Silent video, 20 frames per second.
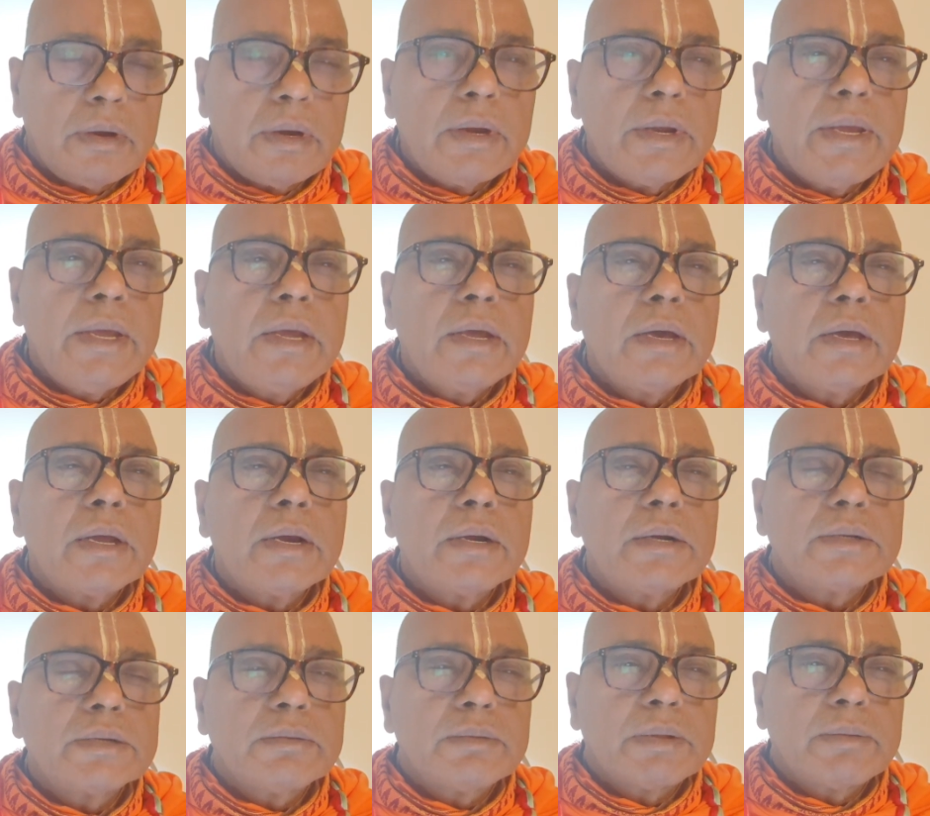Here
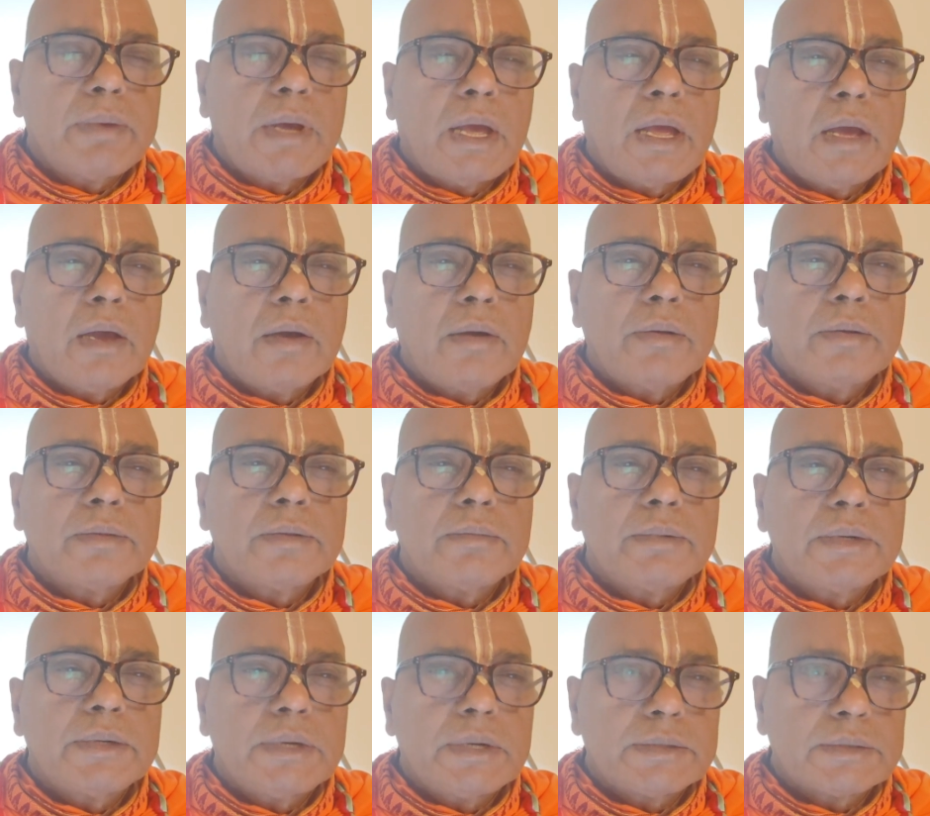in Srimad
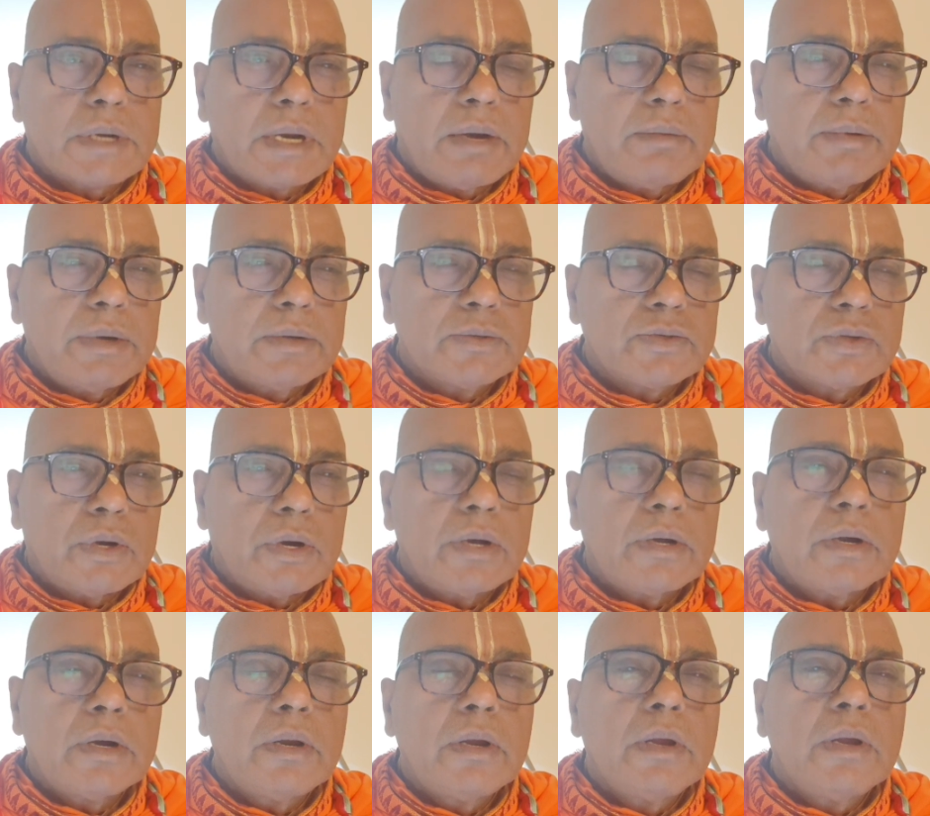Bhagavatam it is described in
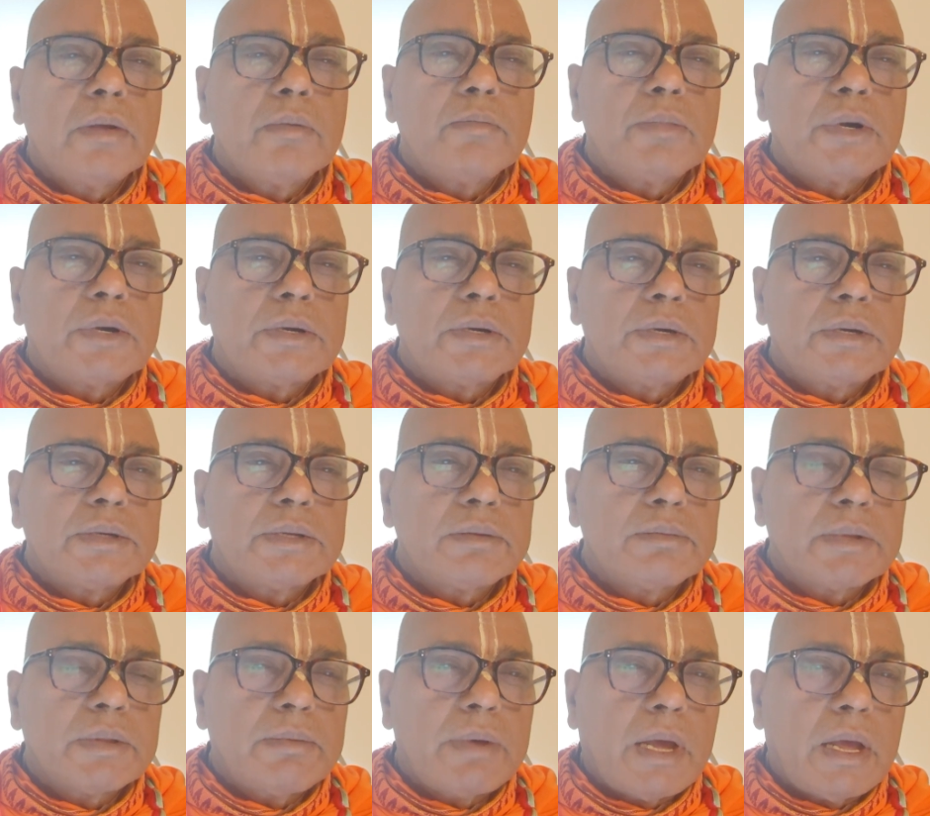short, but in
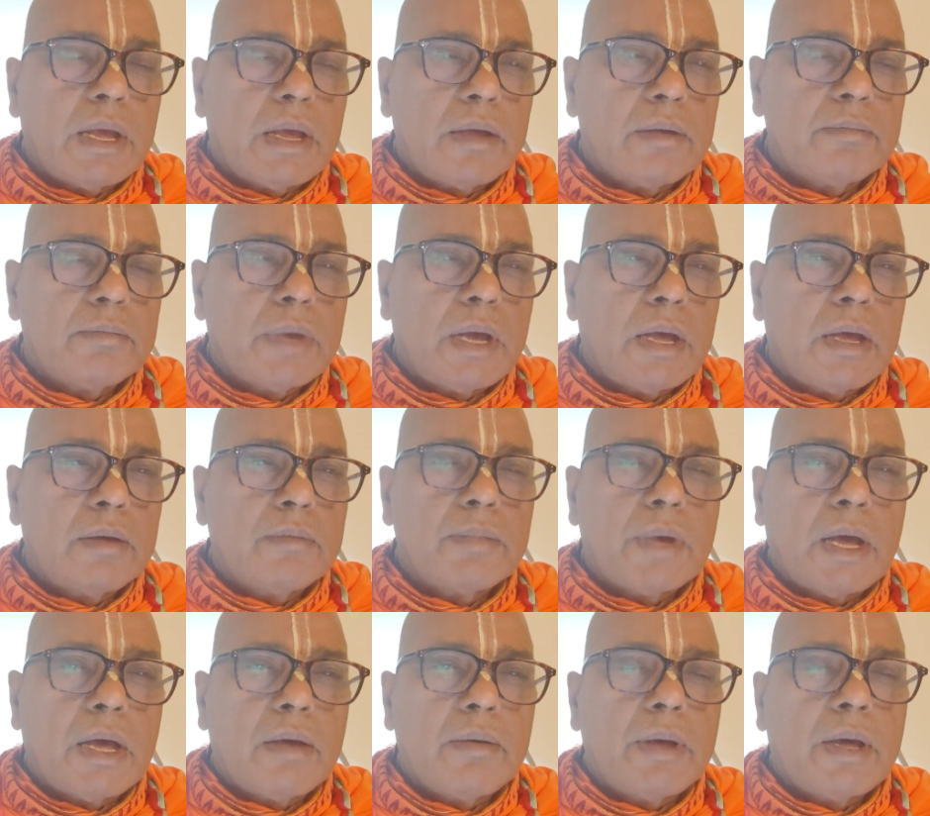Srimad
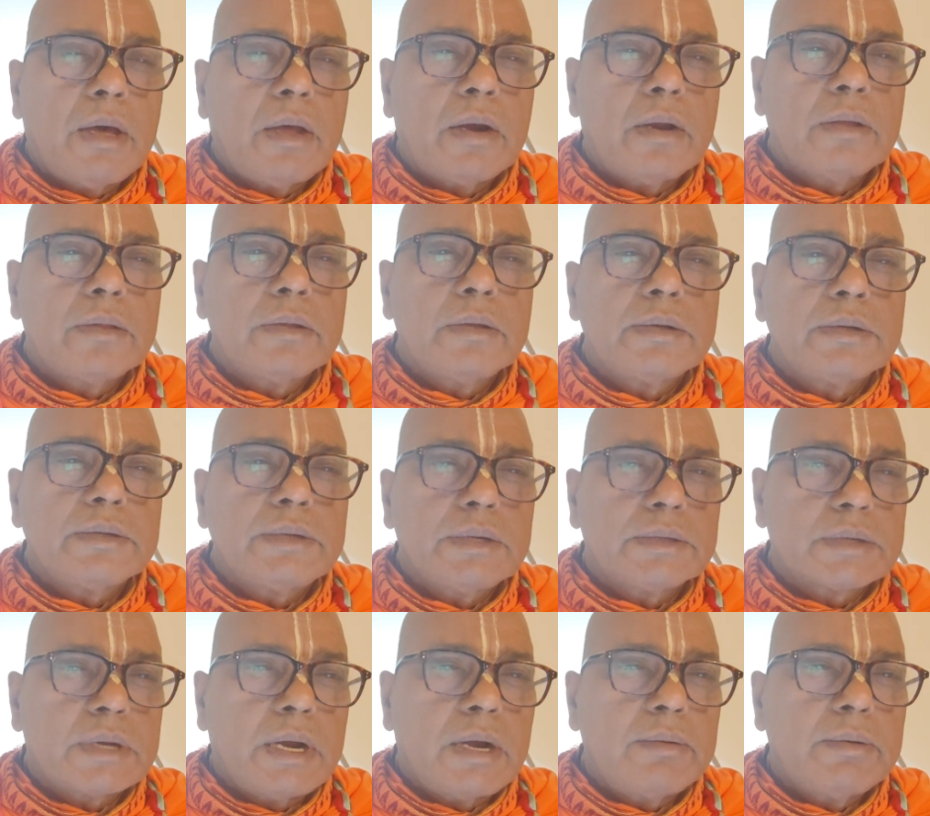Mahabharata it is
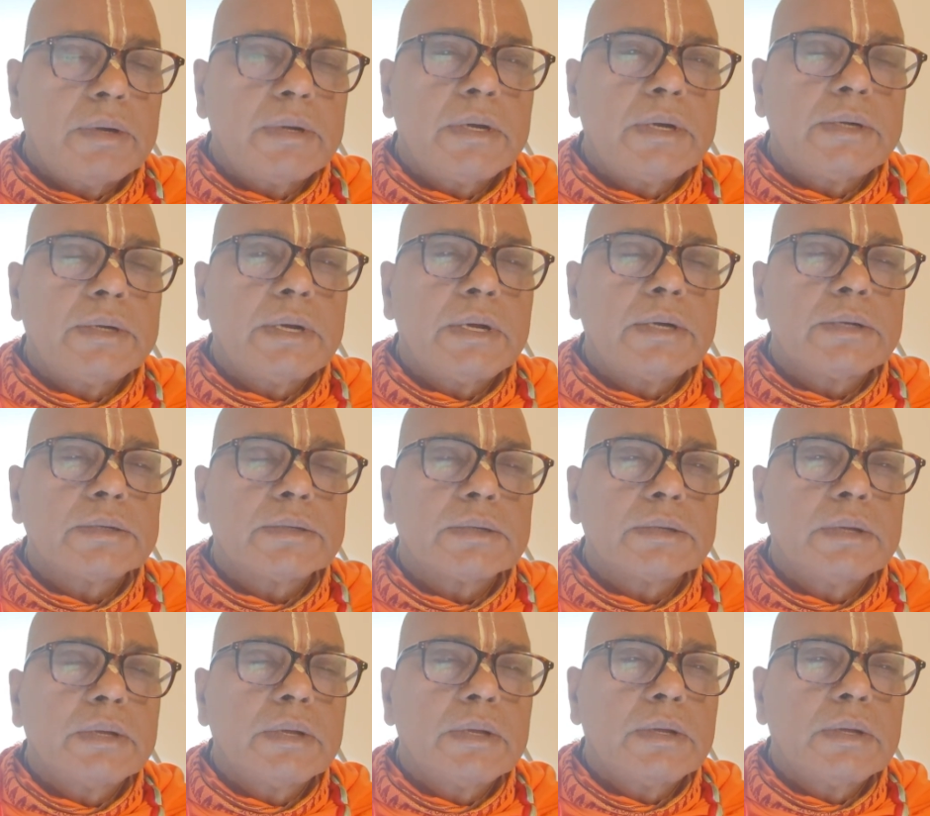described in
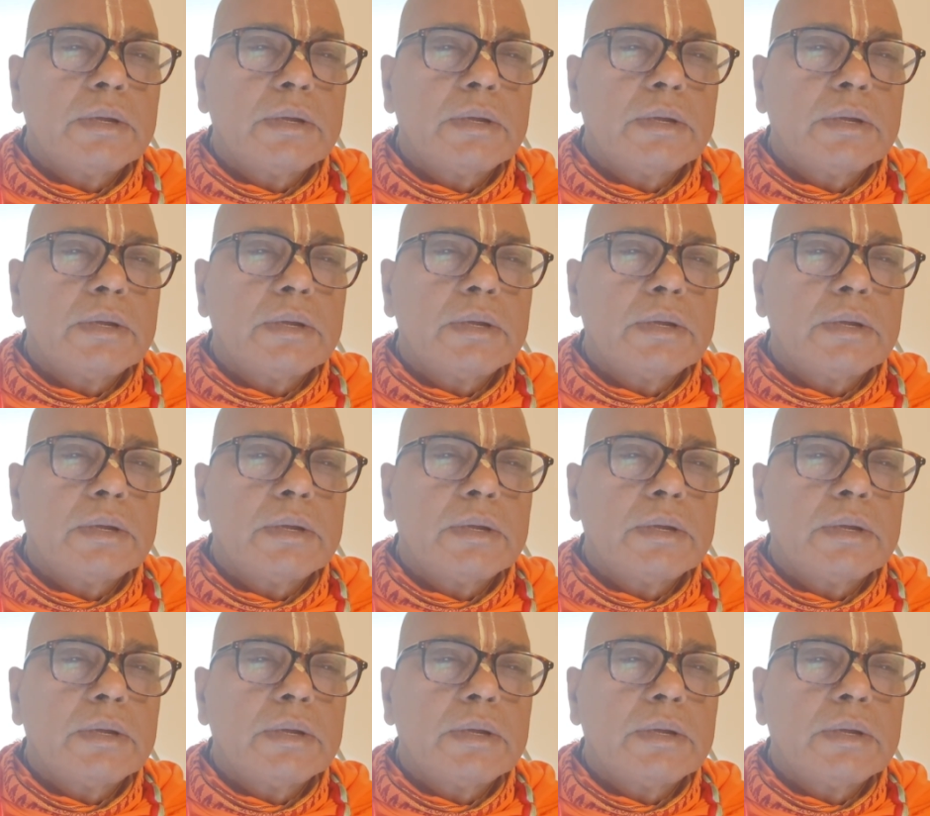details.